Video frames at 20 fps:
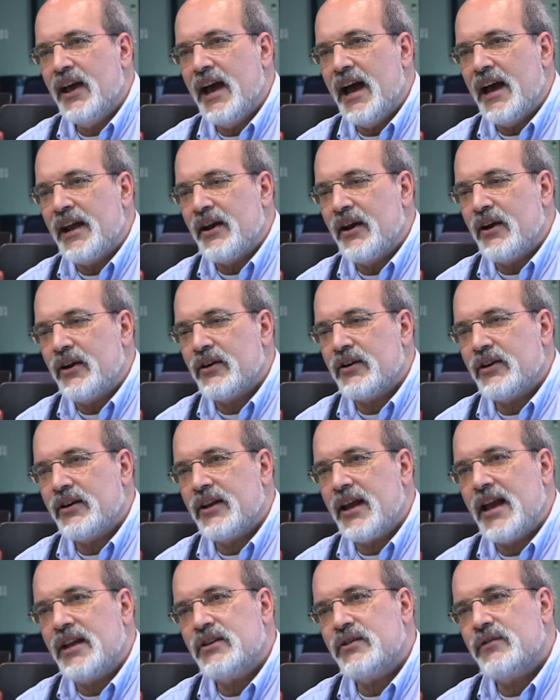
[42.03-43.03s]
and our
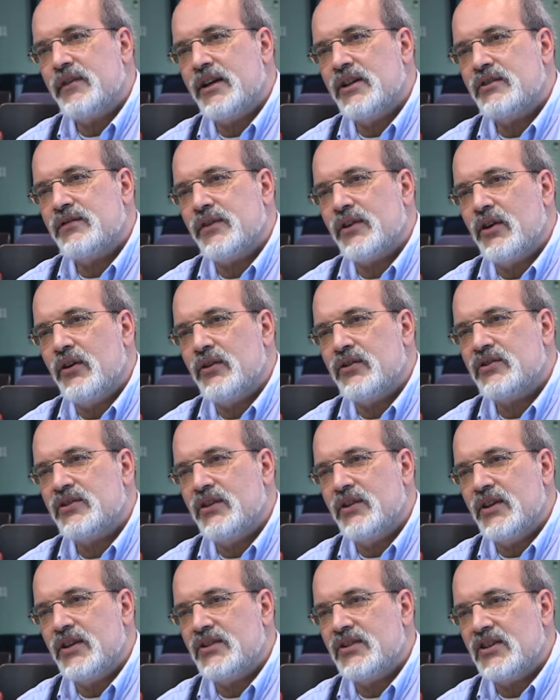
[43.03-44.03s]
catchphrase for the whole
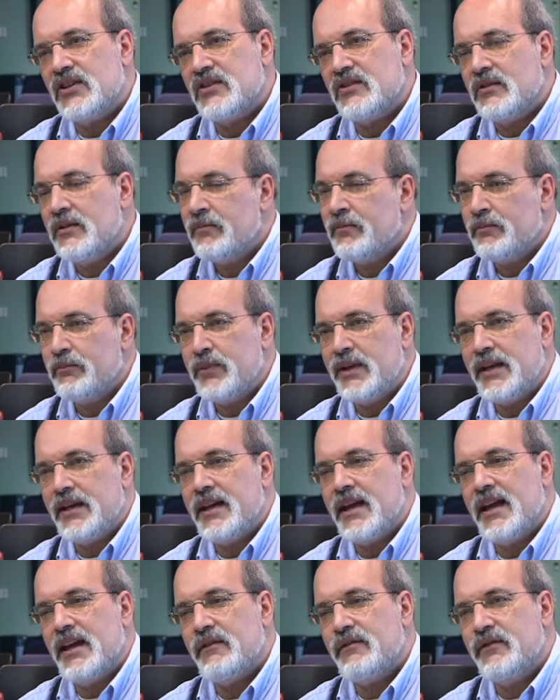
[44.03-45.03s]
series is
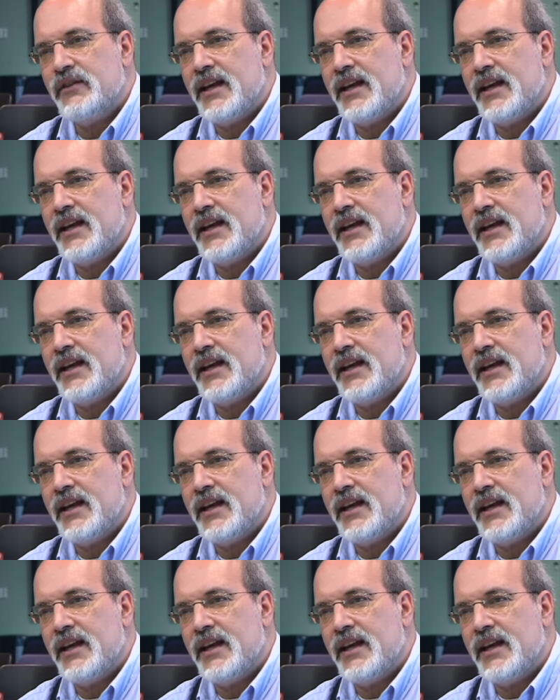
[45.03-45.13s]
being half